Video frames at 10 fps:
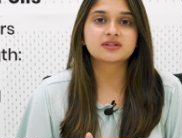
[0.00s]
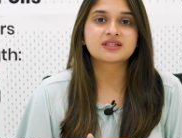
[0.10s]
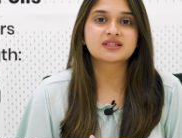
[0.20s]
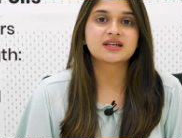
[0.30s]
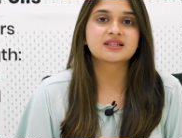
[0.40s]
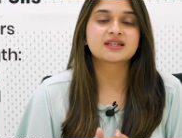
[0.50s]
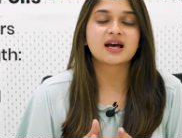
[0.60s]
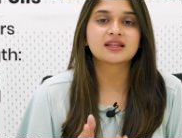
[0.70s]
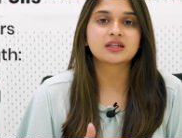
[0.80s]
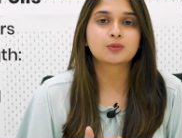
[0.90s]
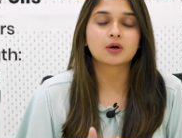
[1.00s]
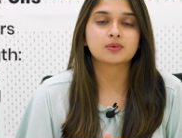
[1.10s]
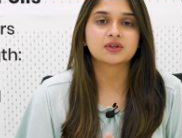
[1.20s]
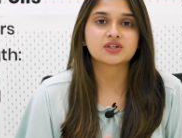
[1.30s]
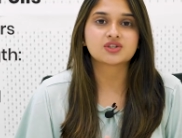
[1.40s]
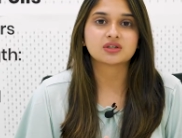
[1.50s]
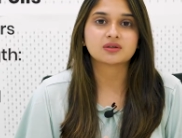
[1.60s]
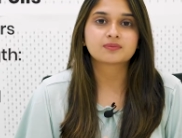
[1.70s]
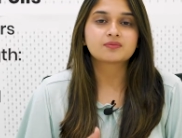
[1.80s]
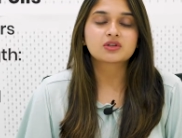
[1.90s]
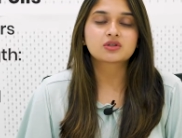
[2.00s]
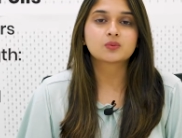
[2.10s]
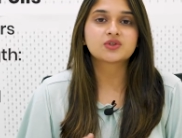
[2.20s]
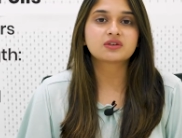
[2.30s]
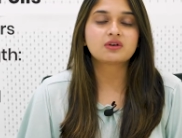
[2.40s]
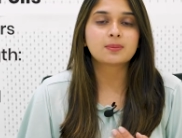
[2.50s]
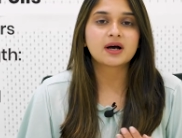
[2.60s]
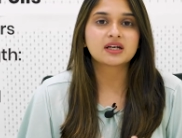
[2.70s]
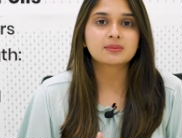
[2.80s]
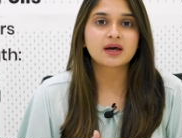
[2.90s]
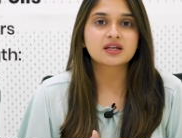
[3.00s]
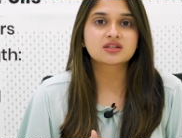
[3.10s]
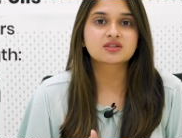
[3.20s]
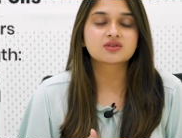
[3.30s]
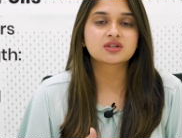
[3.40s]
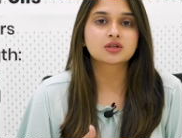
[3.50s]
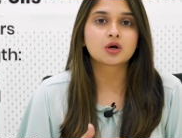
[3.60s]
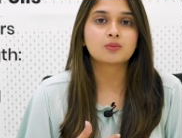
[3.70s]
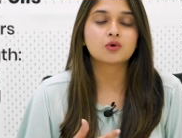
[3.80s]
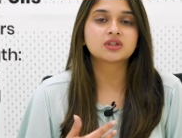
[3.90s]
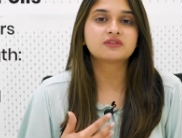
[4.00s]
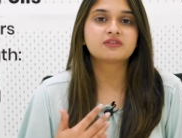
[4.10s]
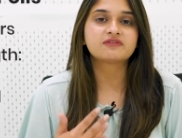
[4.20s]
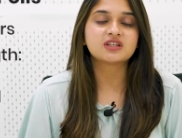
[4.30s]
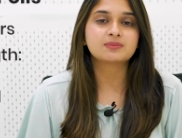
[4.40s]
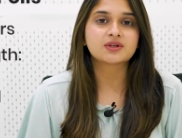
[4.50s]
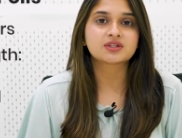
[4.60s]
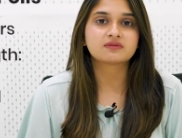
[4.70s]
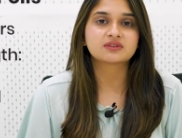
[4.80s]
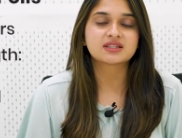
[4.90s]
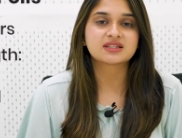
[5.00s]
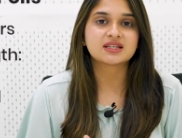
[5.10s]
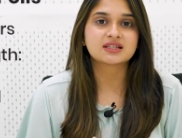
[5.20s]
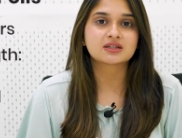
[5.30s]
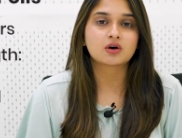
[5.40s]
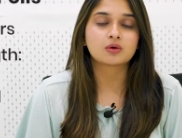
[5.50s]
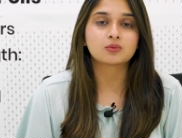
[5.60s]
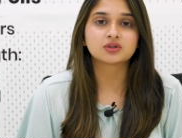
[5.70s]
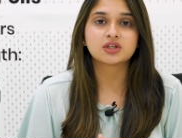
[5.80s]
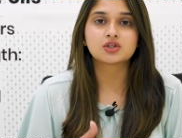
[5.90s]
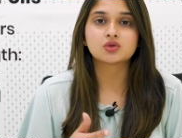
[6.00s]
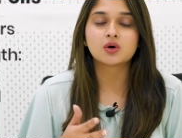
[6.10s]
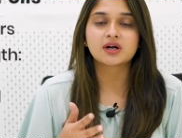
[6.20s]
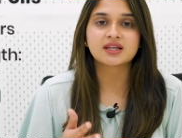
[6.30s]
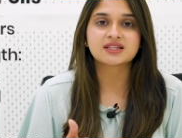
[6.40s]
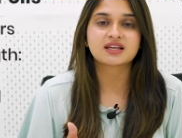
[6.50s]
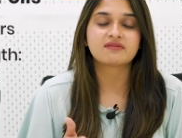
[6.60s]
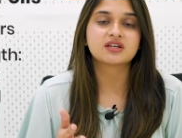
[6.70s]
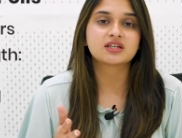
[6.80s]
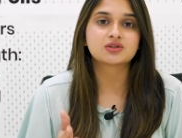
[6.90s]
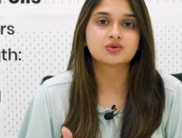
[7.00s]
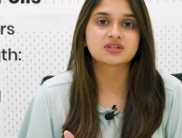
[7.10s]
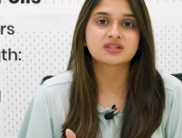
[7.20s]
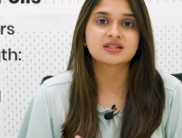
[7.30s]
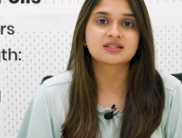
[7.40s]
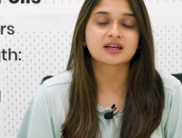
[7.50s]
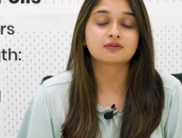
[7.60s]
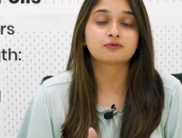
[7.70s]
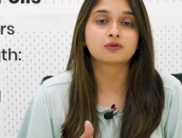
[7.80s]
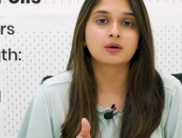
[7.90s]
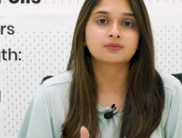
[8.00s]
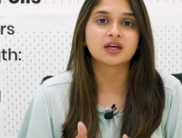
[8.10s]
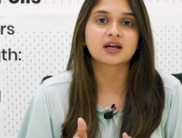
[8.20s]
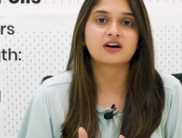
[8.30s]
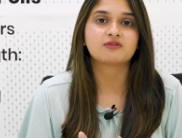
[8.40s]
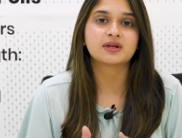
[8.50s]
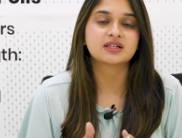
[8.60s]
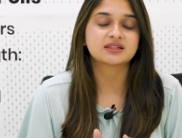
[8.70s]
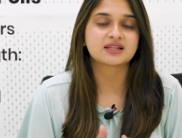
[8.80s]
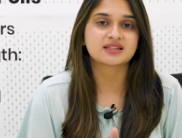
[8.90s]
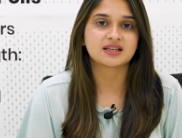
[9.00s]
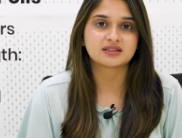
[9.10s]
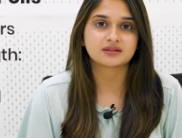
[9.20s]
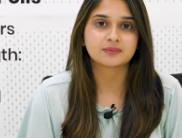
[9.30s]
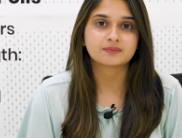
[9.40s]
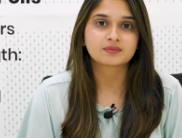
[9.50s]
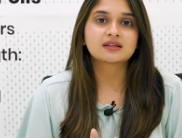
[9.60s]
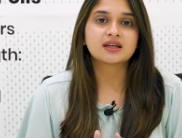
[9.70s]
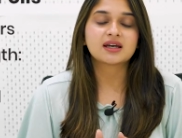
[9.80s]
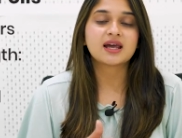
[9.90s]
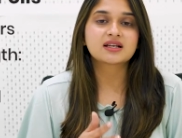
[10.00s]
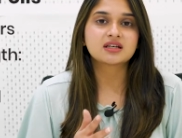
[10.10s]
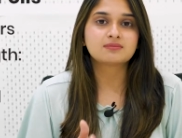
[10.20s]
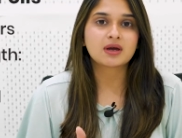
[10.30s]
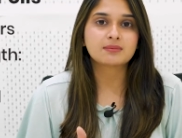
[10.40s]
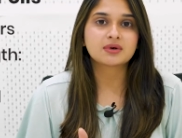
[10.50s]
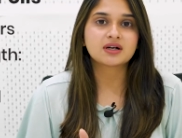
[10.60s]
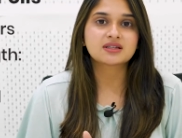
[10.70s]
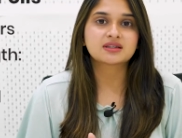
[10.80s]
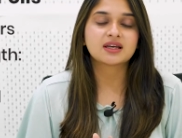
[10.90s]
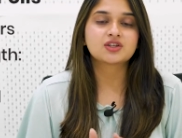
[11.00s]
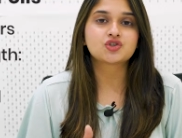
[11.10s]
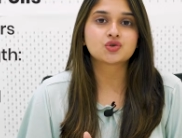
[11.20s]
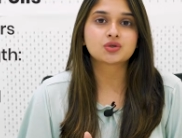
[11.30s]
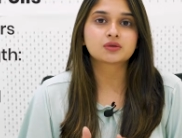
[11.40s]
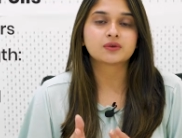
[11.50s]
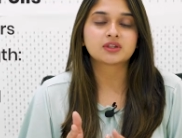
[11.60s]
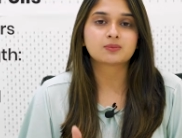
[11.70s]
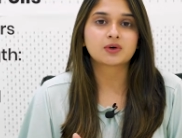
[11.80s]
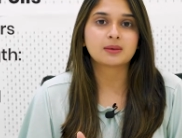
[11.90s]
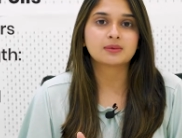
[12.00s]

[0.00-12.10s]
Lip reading: the states and the population. So whichever party manages to secure more than 50% of the seats or more than 272 seats can form their government in the center. The elected members then choose for the Prime